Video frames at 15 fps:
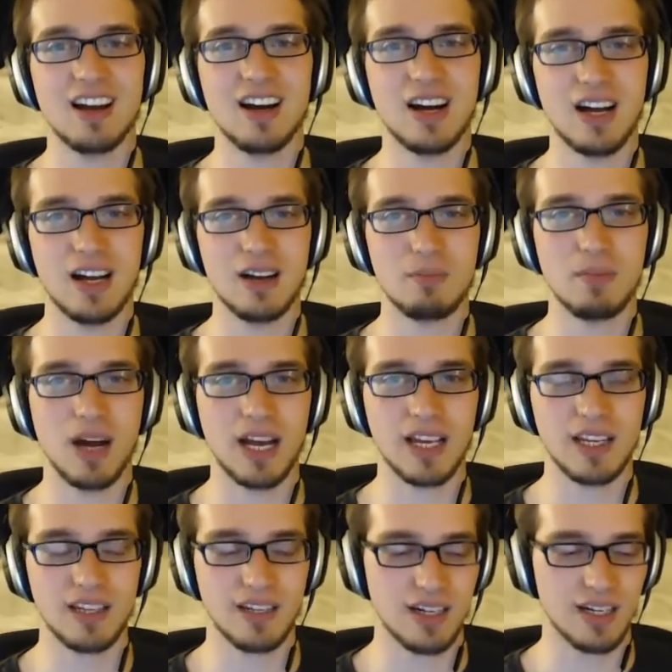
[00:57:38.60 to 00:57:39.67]

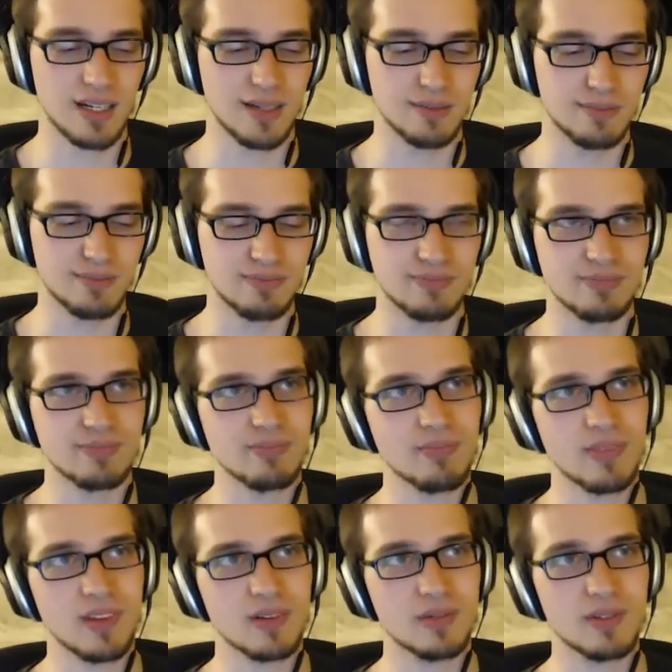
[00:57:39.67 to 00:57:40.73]
my
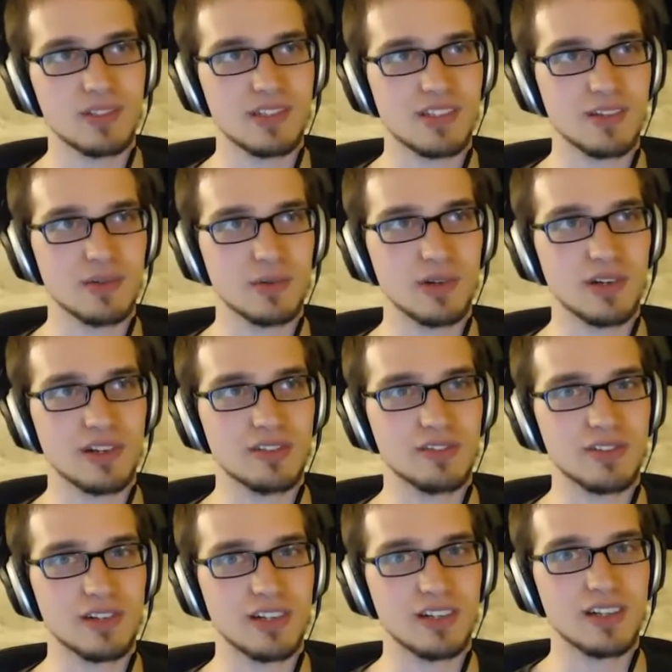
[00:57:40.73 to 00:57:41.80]
what's the word
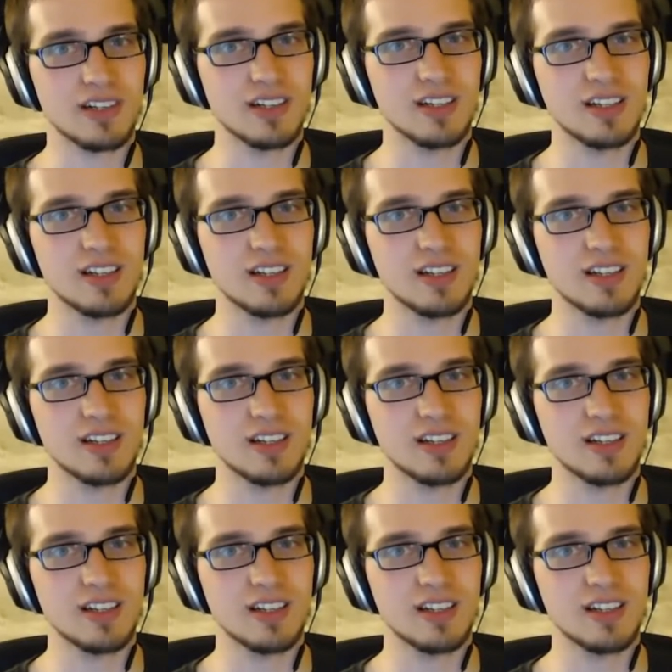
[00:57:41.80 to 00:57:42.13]
for